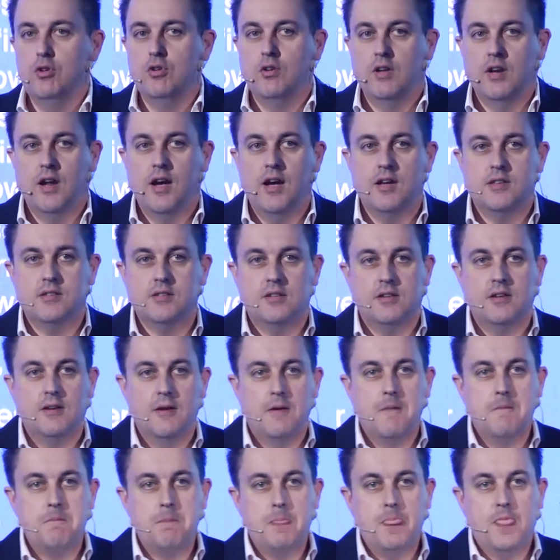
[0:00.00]
You could ask
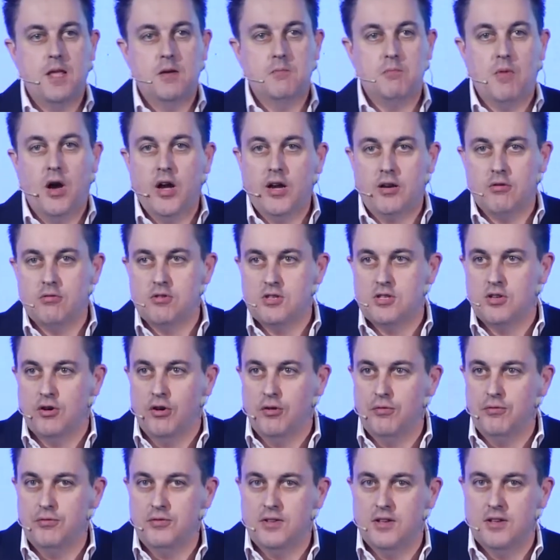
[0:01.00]

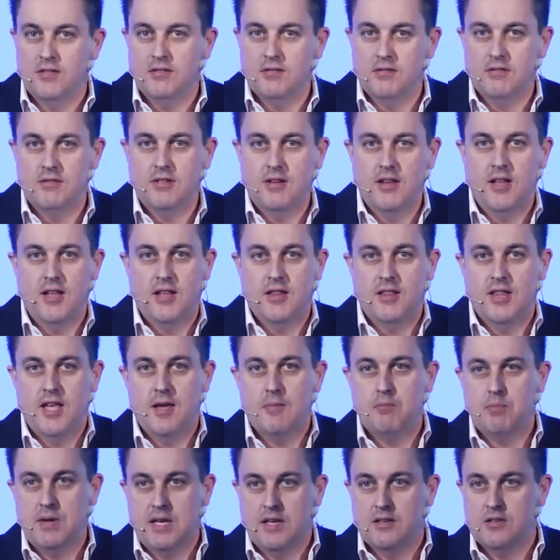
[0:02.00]
Microsoft and
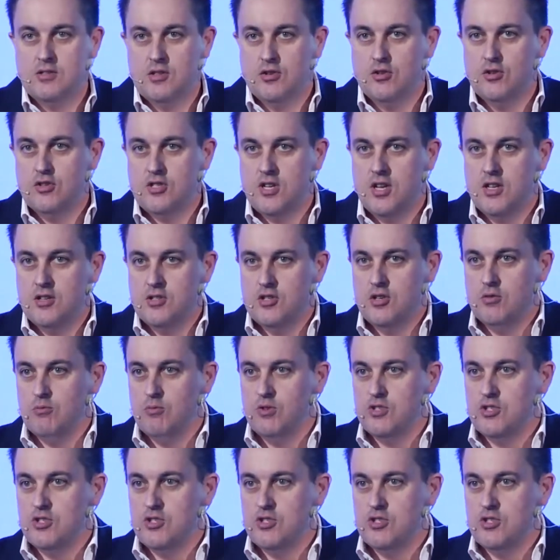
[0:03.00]
their Bing search engine,